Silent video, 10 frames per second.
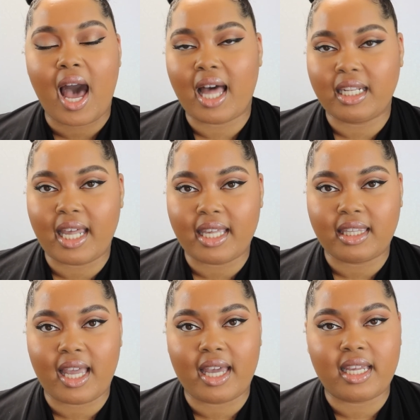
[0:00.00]
I
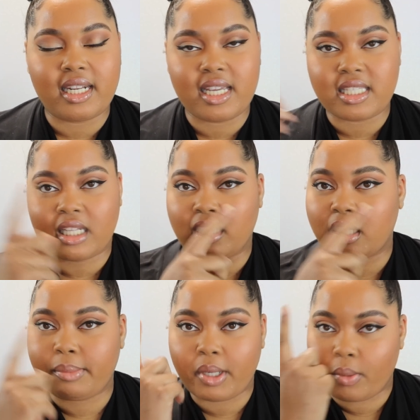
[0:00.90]
like that it is a
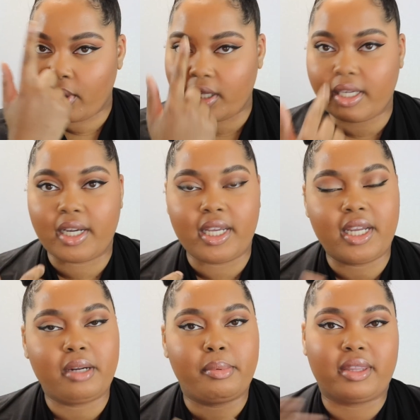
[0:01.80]
little bit oilier
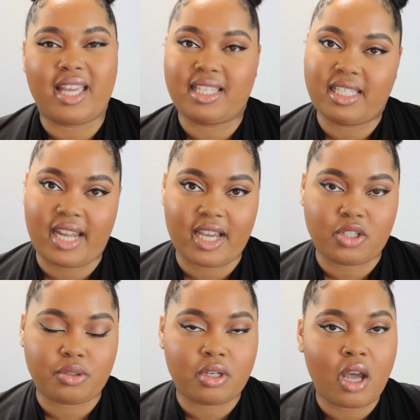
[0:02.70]
here, but that's
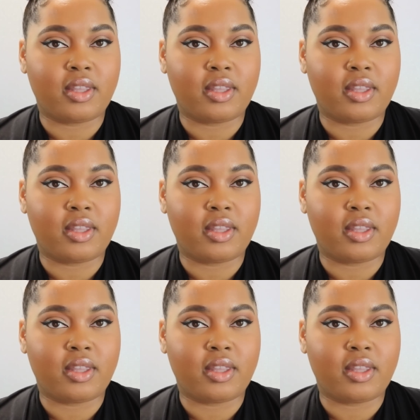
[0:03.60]
natural.